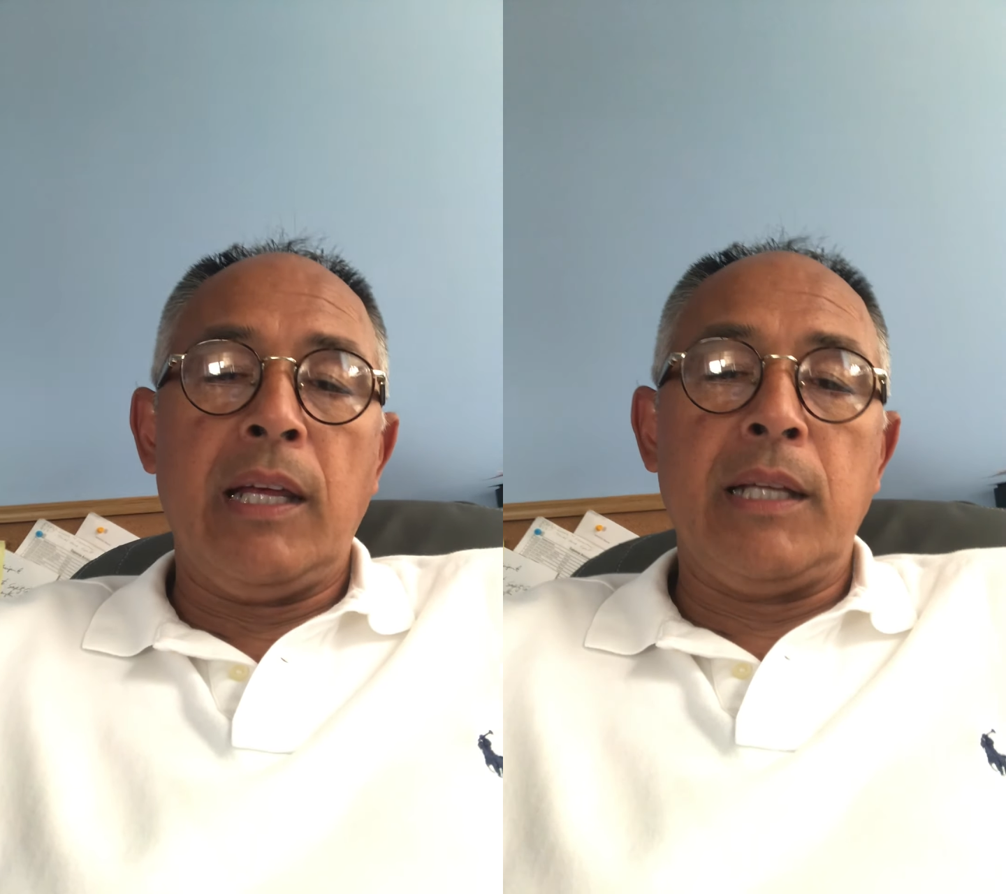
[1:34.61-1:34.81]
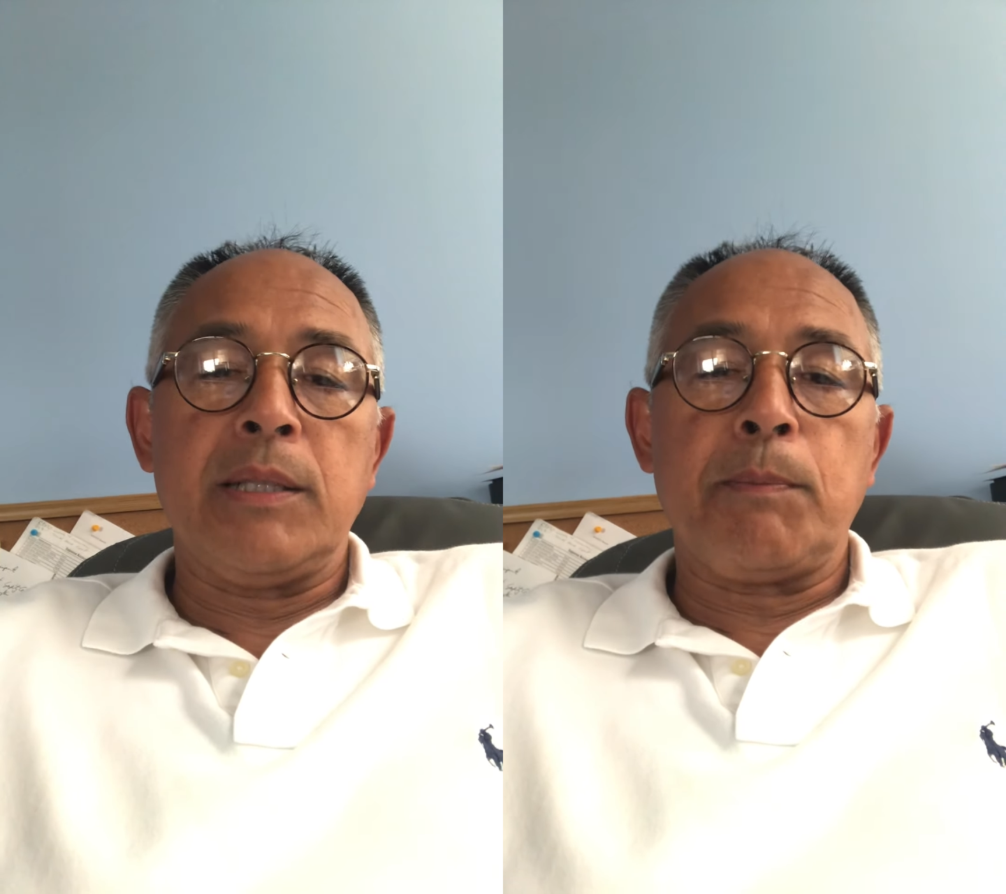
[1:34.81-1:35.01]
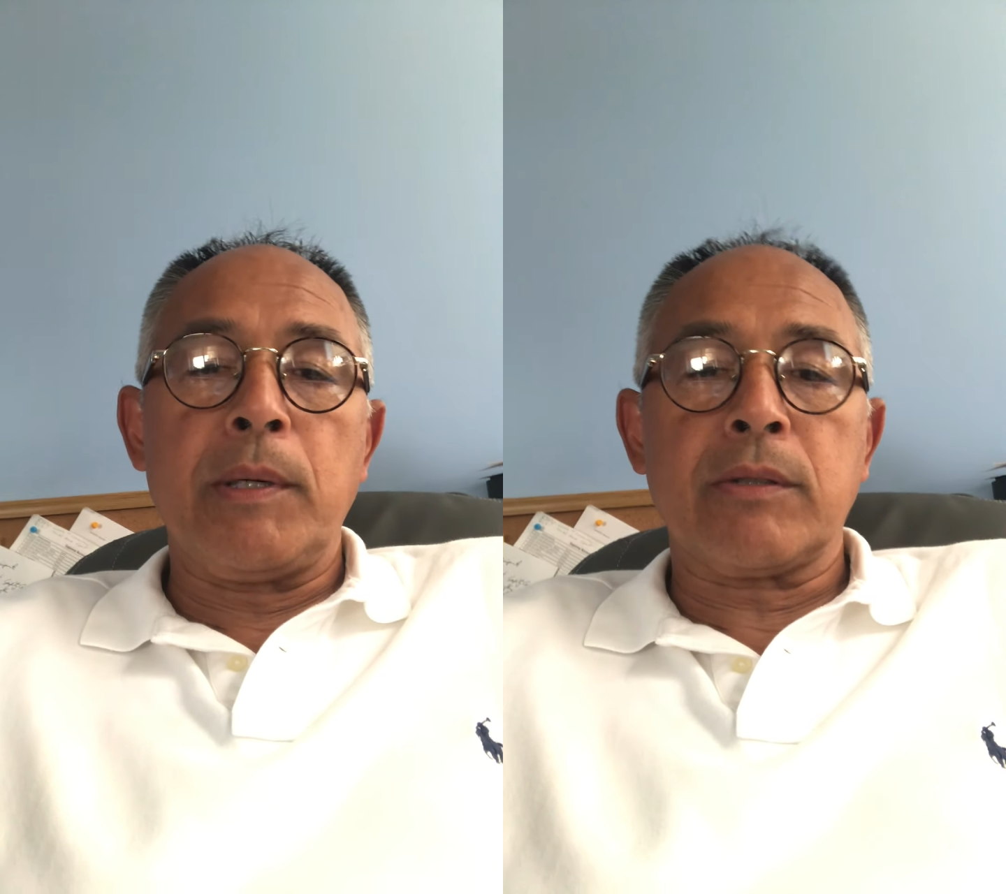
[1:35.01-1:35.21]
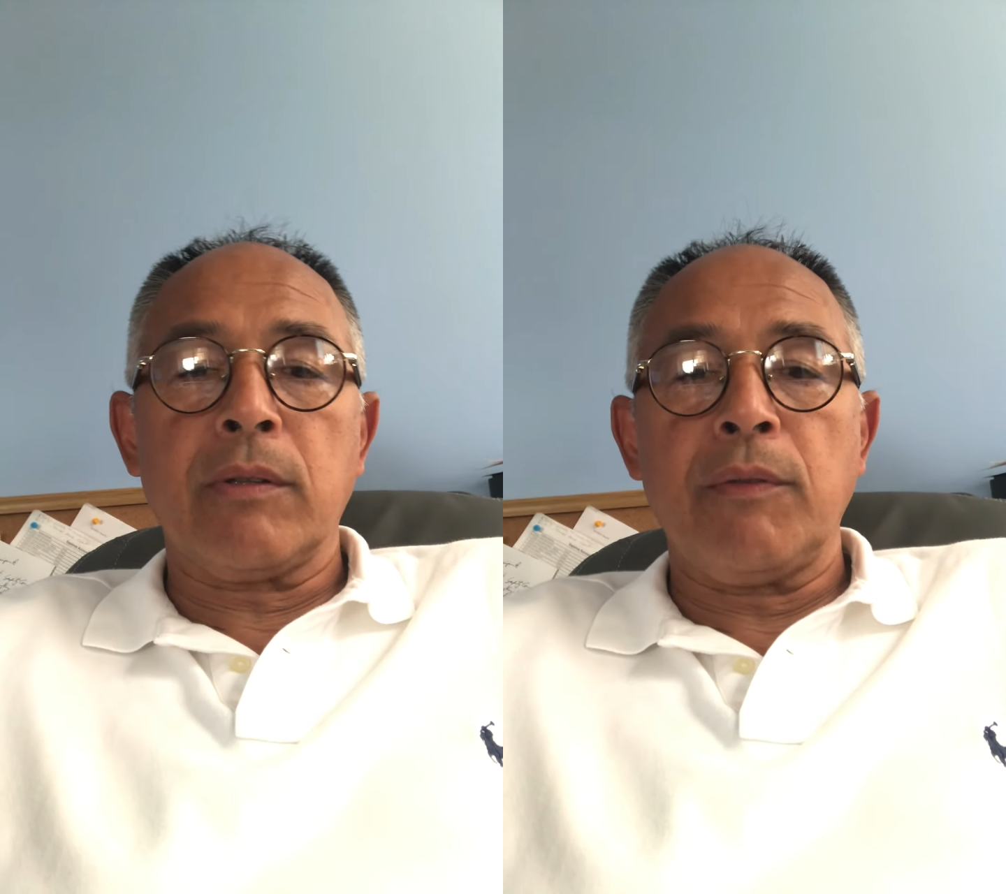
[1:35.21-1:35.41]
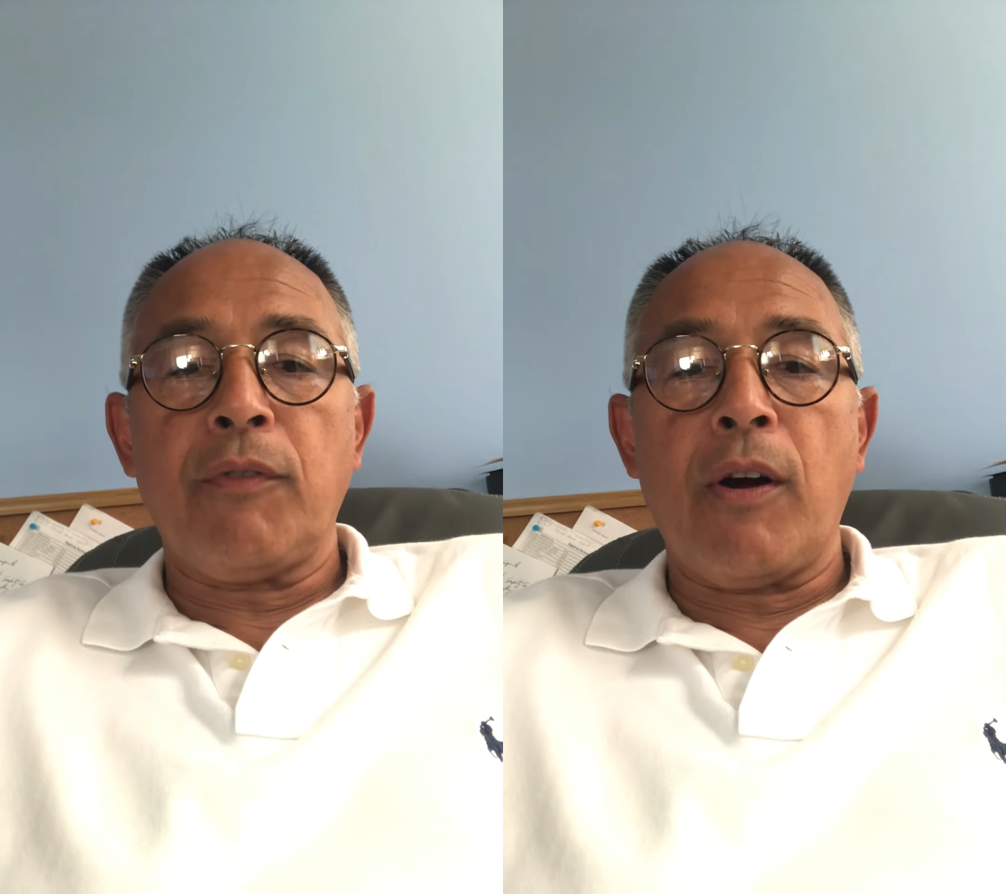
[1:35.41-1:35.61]
a
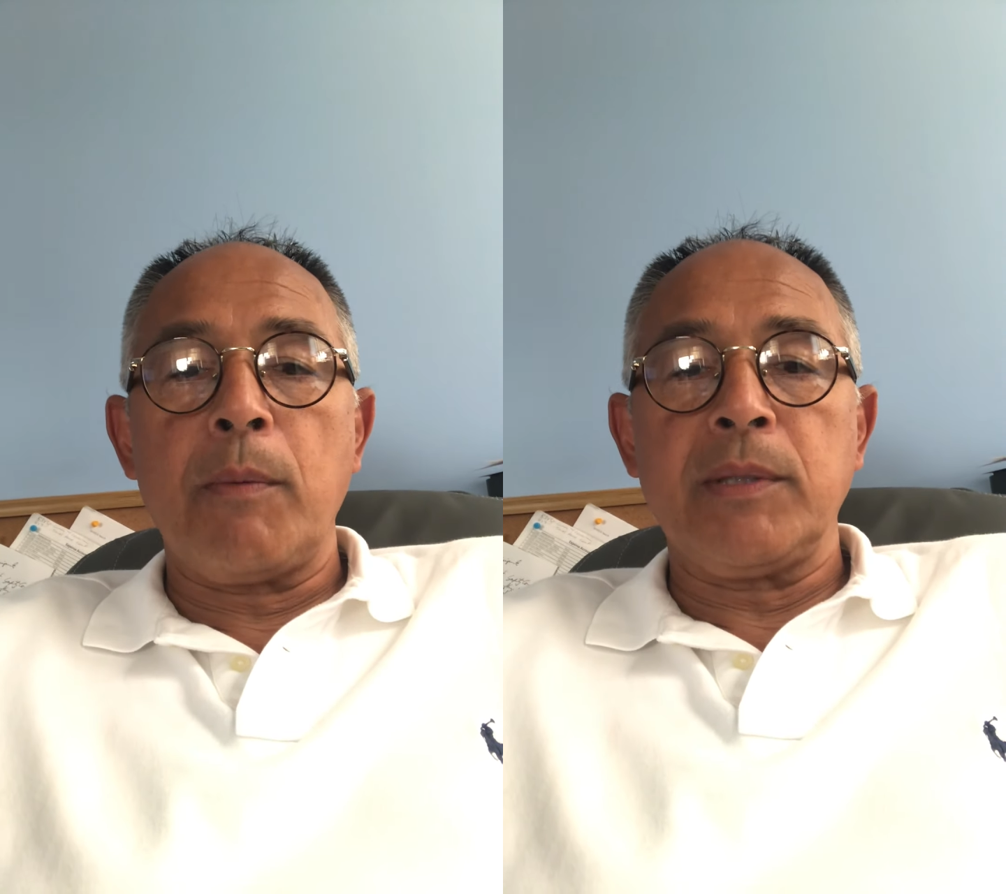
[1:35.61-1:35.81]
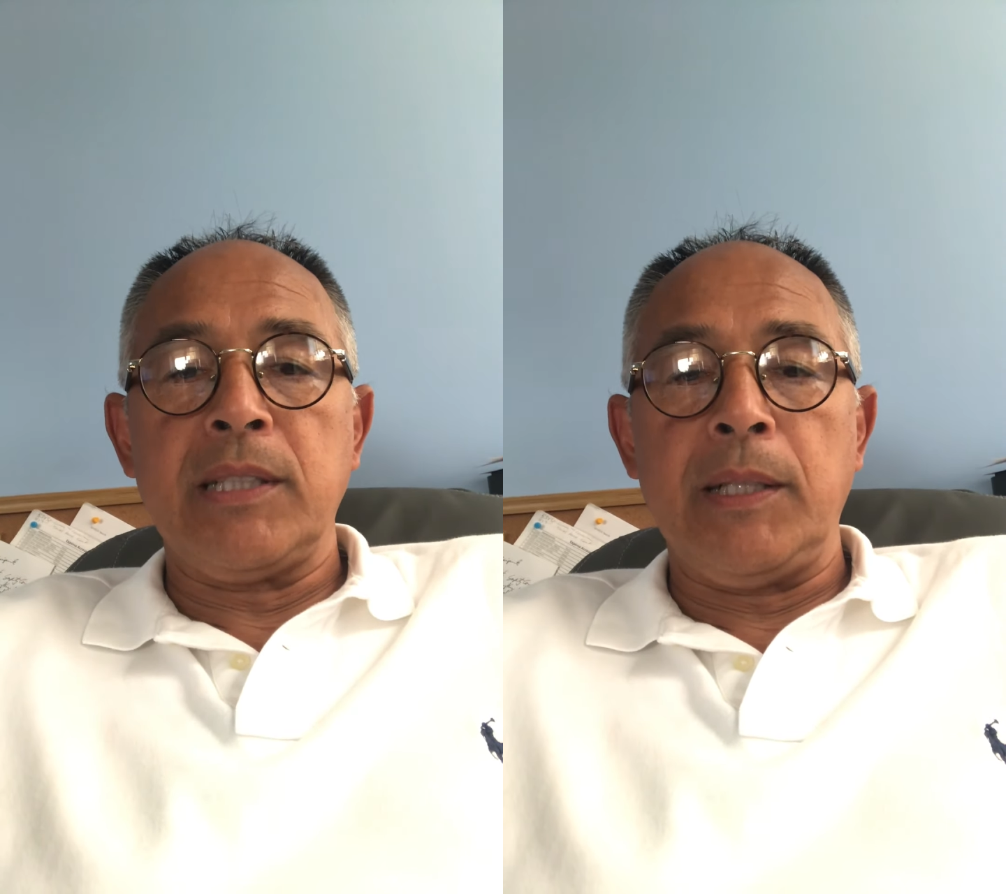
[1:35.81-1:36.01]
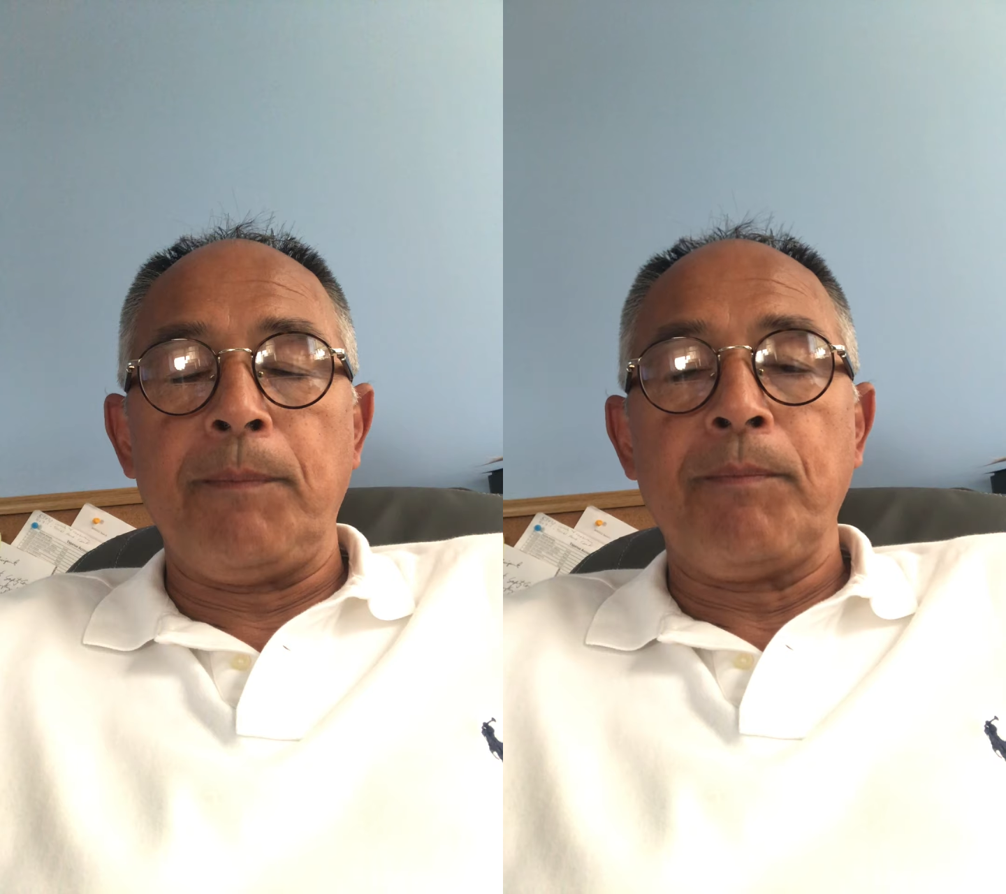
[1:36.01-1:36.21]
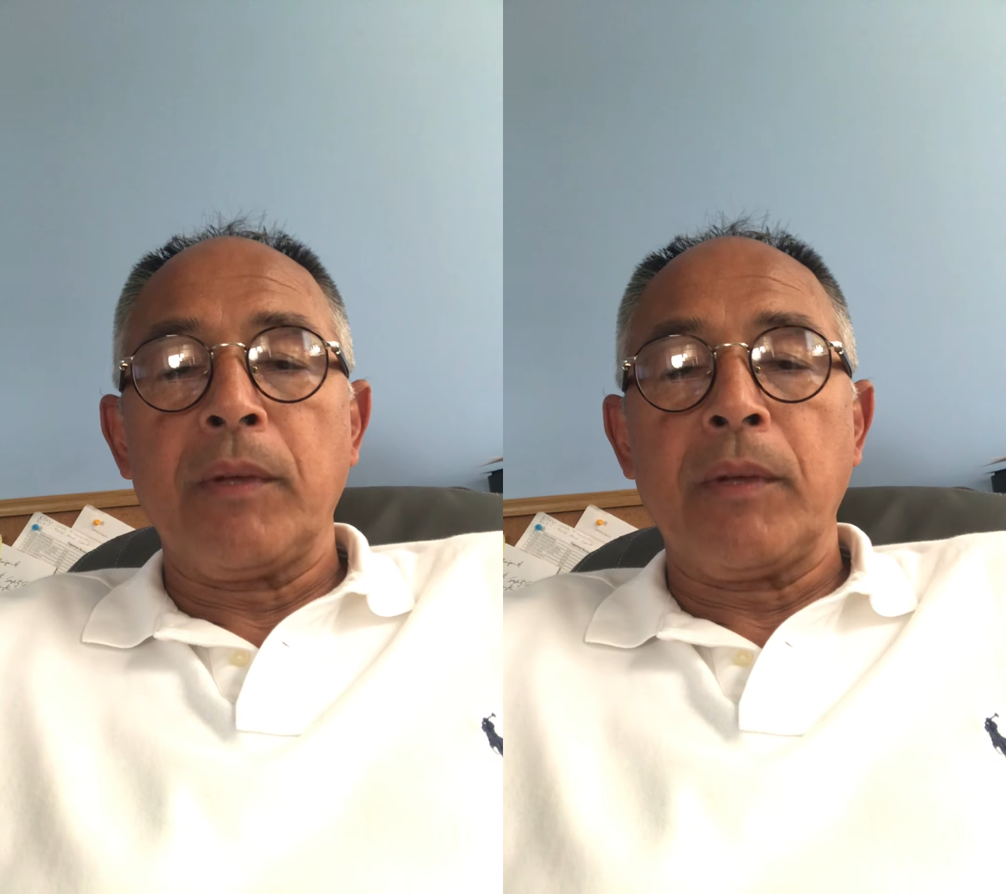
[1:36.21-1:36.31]
specialty pharmacy.